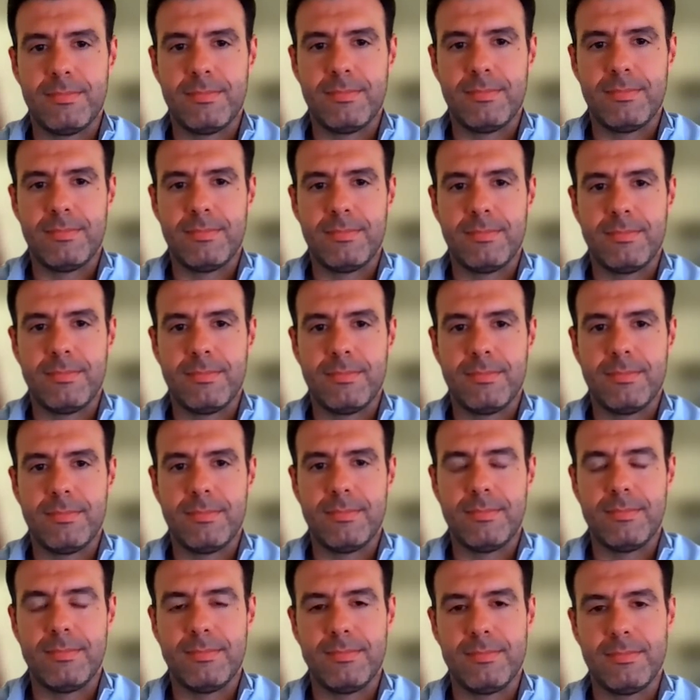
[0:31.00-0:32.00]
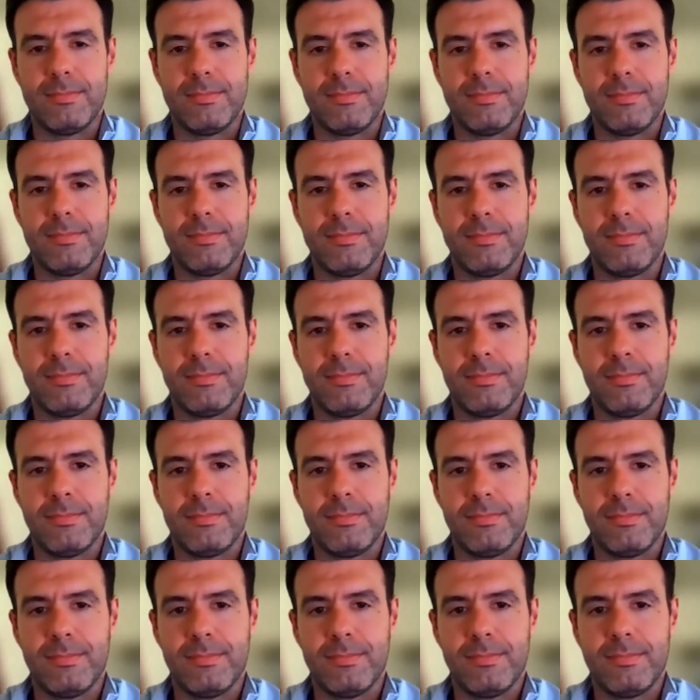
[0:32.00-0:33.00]

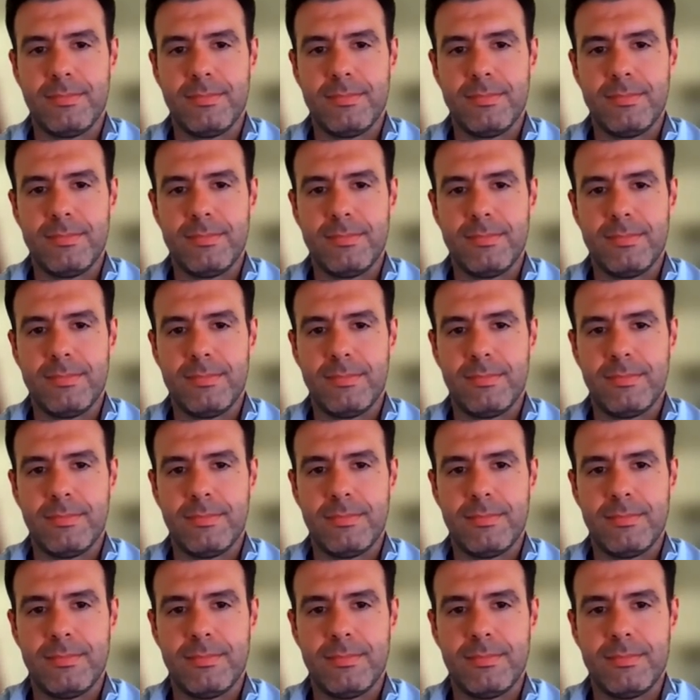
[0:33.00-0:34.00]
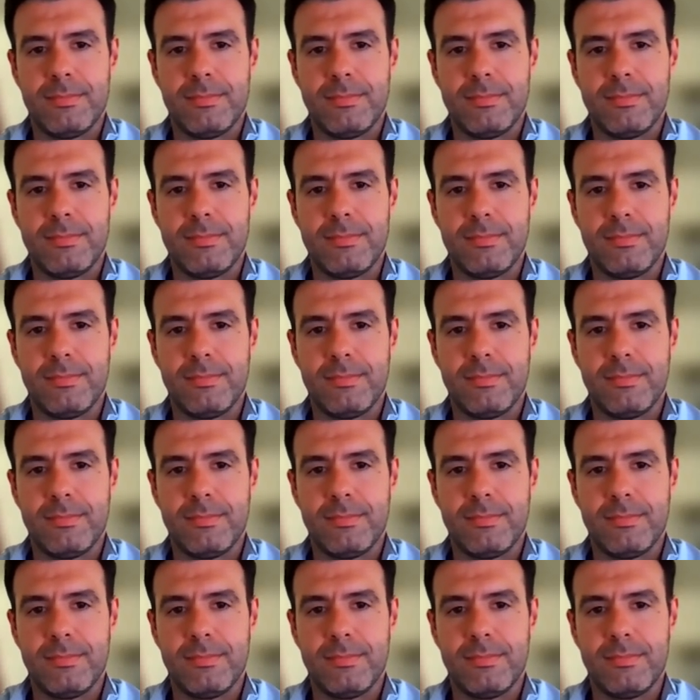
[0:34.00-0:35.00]

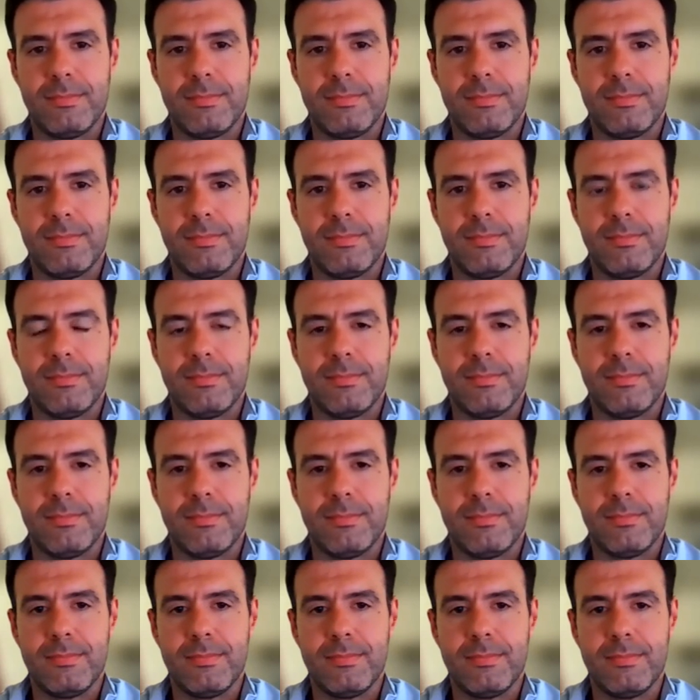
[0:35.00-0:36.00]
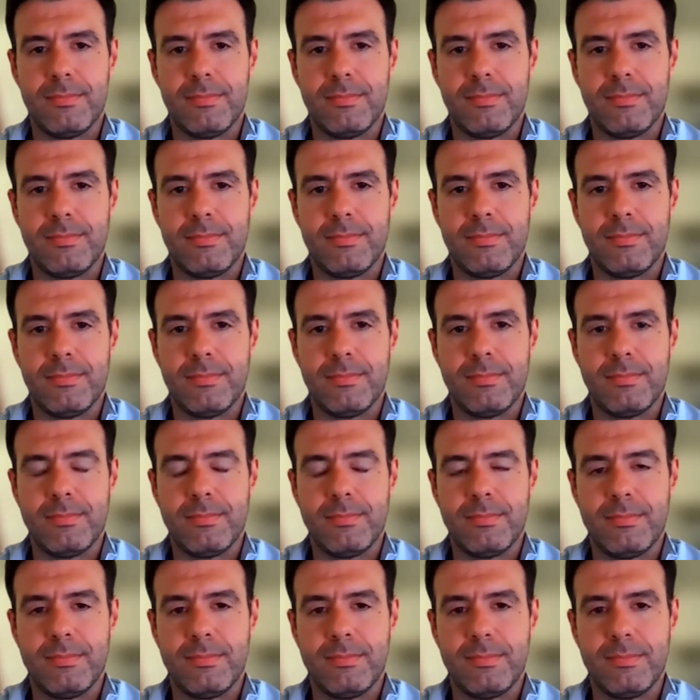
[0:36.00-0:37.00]

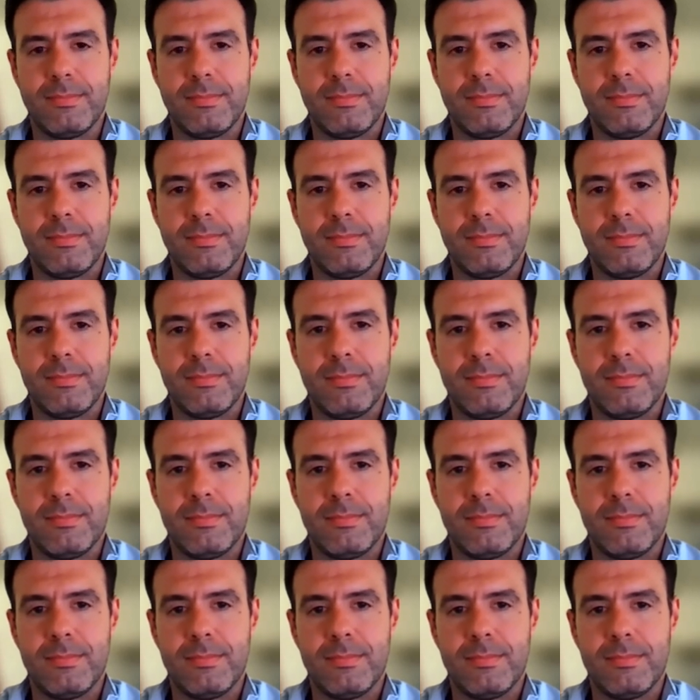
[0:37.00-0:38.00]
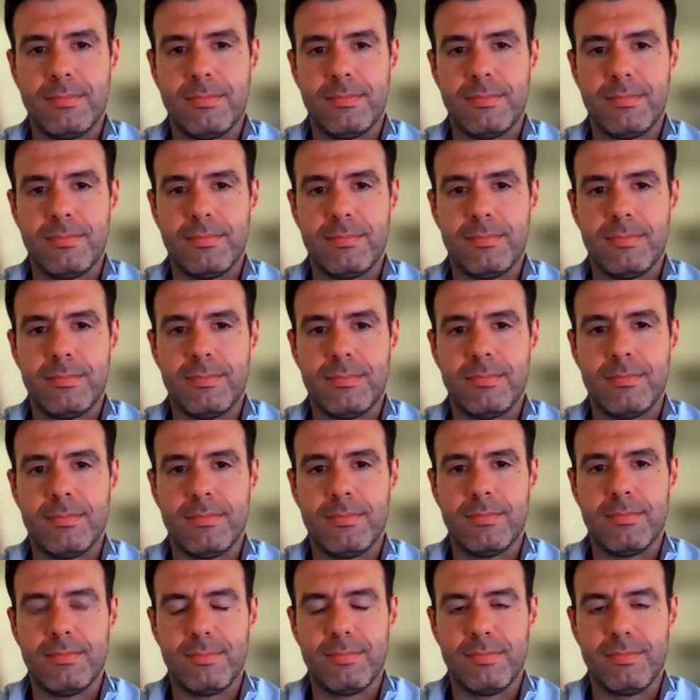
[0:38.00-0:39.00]
(silent)